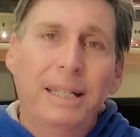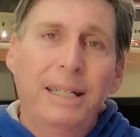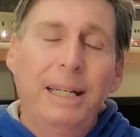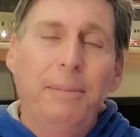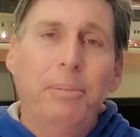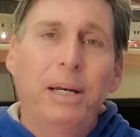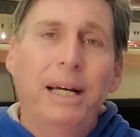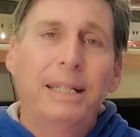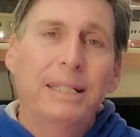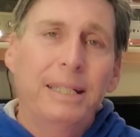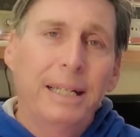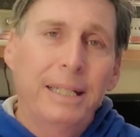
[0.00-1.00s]
keep out,
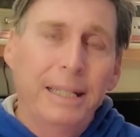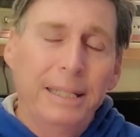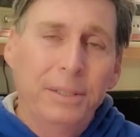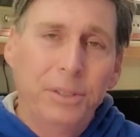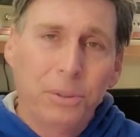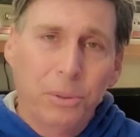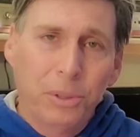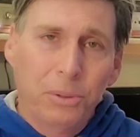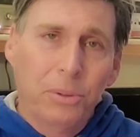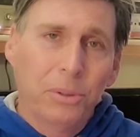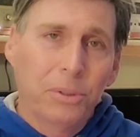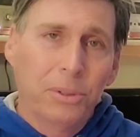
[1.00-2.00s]
and then in short
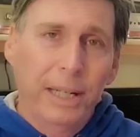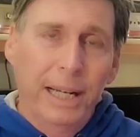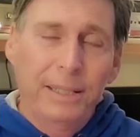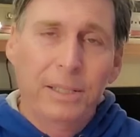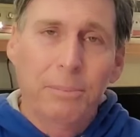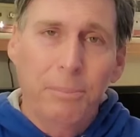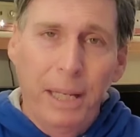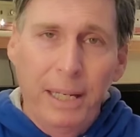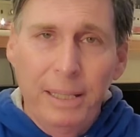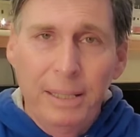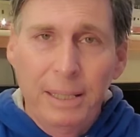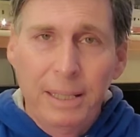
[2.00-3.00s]
order that
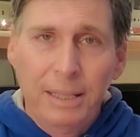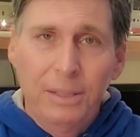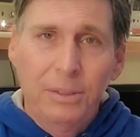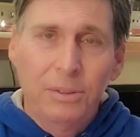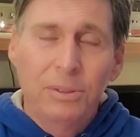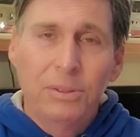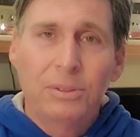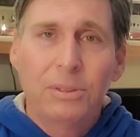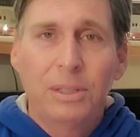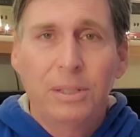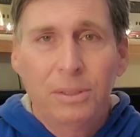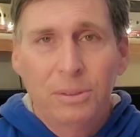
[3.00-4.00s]
demand
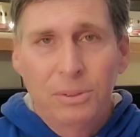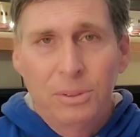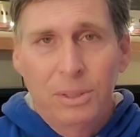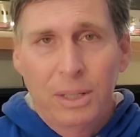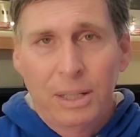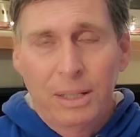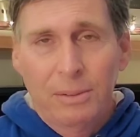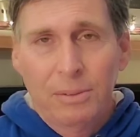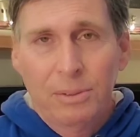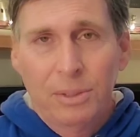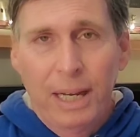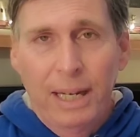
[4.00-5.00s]
is
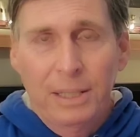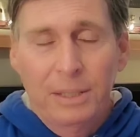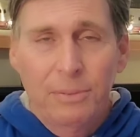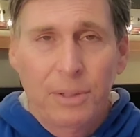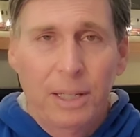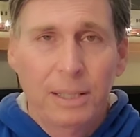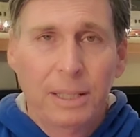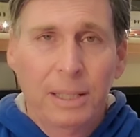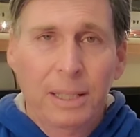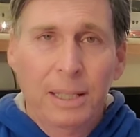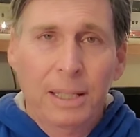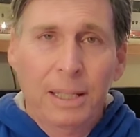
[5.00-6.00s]
satisfied.
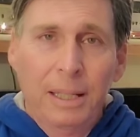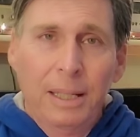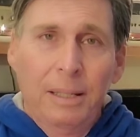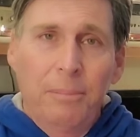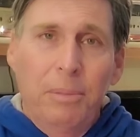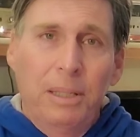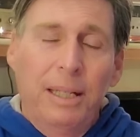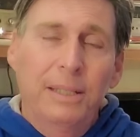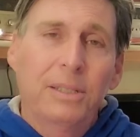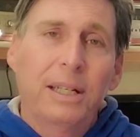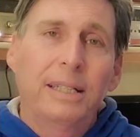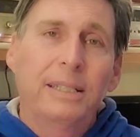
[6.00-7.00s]
But
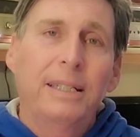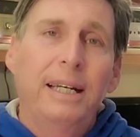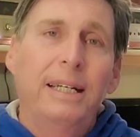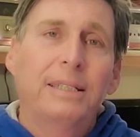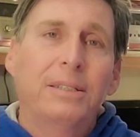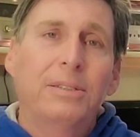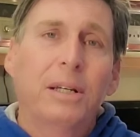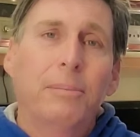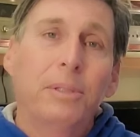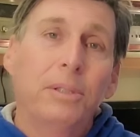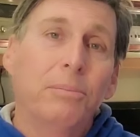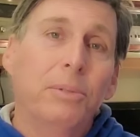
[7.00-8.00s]
let's get down to some of